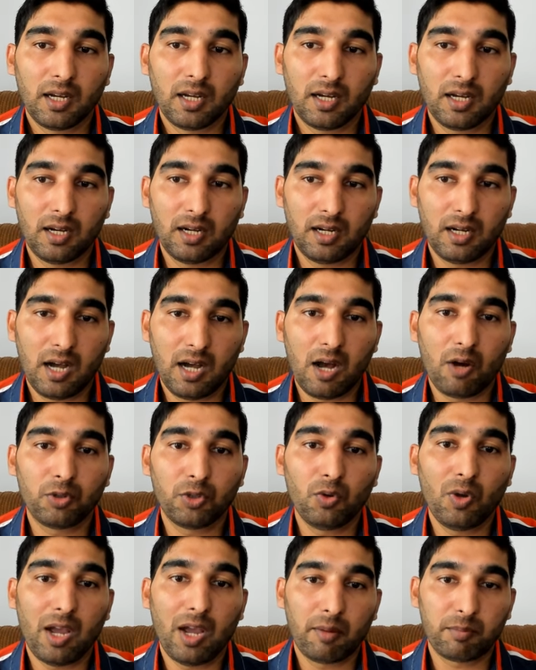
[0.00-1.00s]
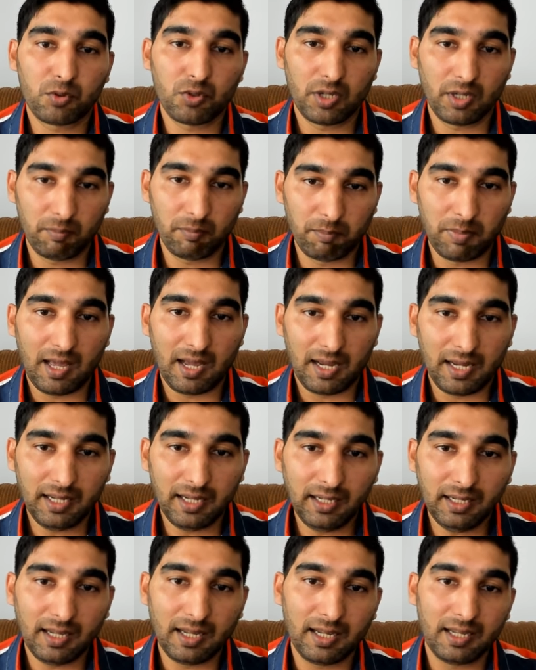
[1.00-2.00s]
how you have to
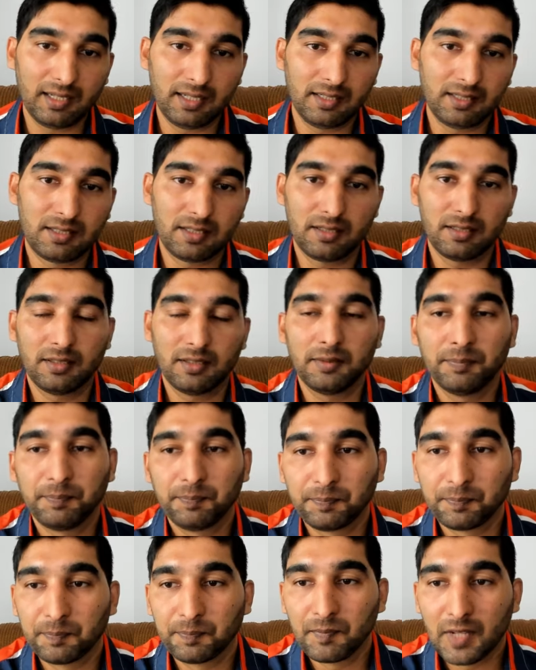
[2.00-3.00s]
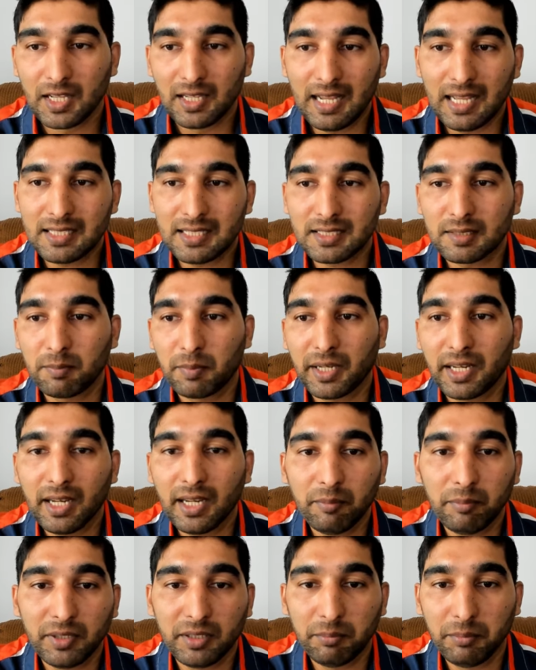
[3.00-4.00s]
reply, and let's
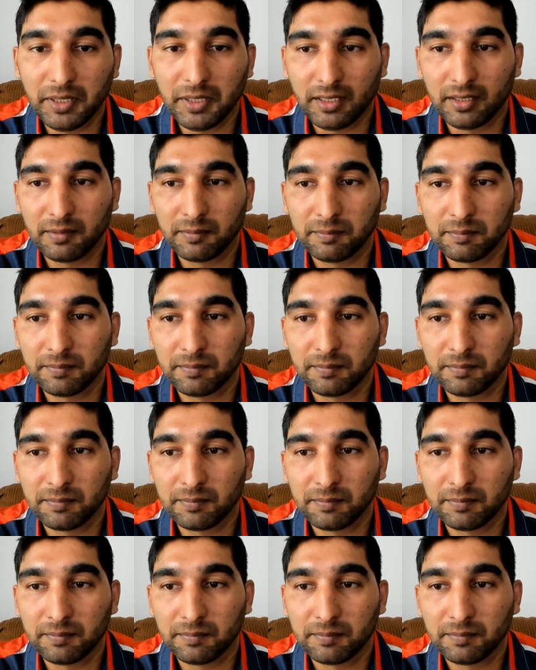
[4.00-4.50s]
begin with me.